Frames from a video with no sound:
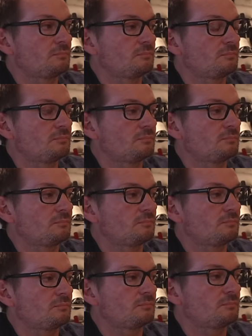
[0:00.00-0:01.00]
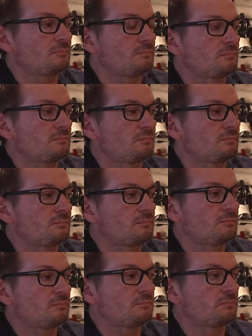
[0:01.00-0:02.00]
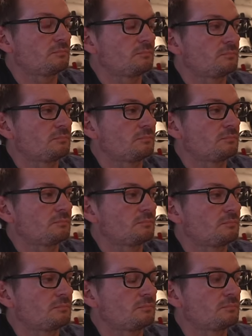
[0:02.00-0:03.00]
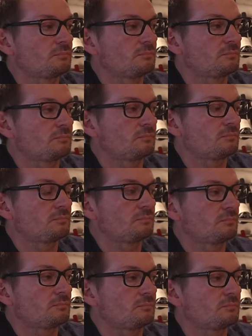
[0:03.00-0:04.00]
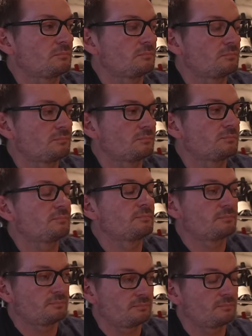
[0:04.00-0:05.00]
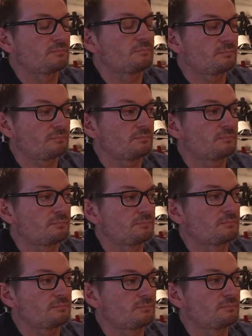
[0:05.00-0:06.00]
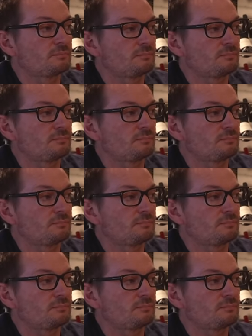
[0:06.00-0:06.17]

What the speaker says: (silent)